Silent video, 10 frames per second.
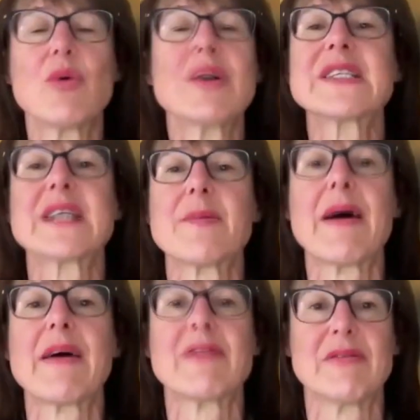What is it
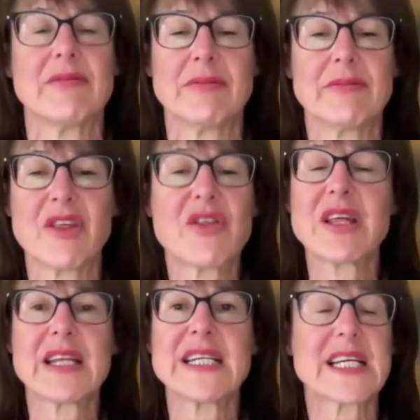about the
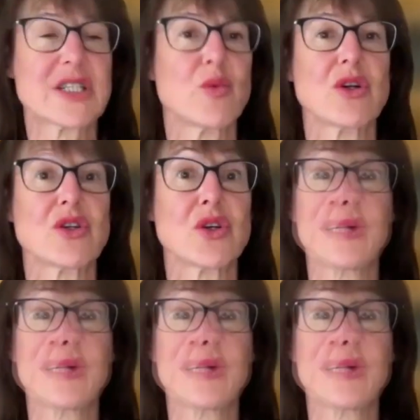thing that he doesn't want to do?